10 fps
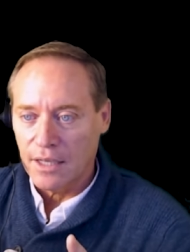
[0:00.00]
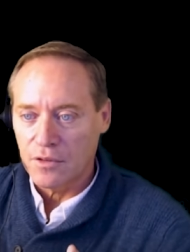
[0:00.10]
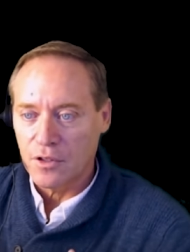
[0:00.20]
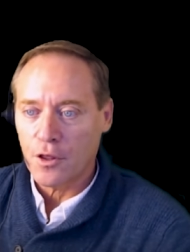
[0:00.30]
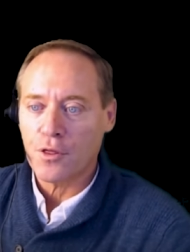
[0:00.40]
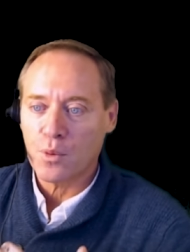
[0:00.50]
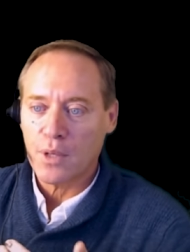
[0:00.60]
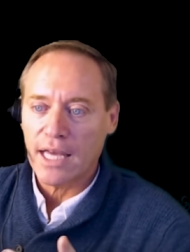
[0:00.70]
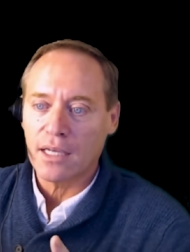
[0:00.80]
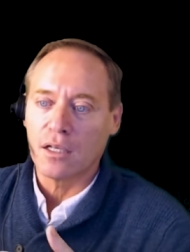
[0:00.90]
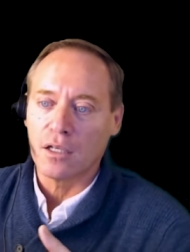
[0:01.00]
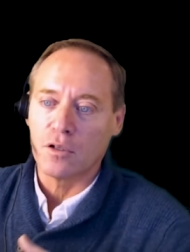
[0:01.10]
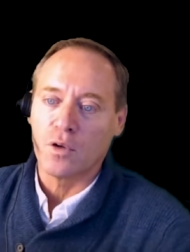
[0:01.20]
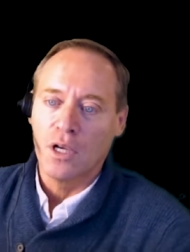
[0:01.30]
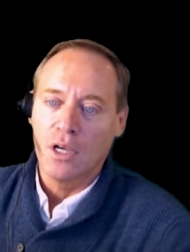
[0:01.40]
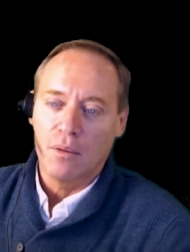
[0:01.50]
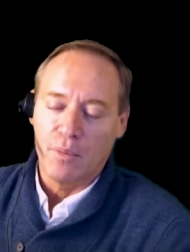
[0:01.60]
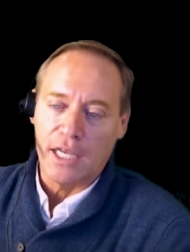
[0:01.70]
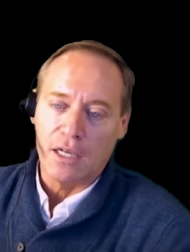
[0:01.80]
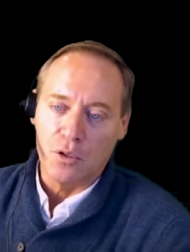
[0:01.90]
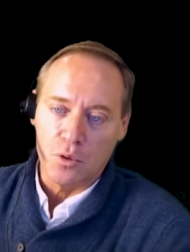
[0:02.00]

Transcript: have the threat of making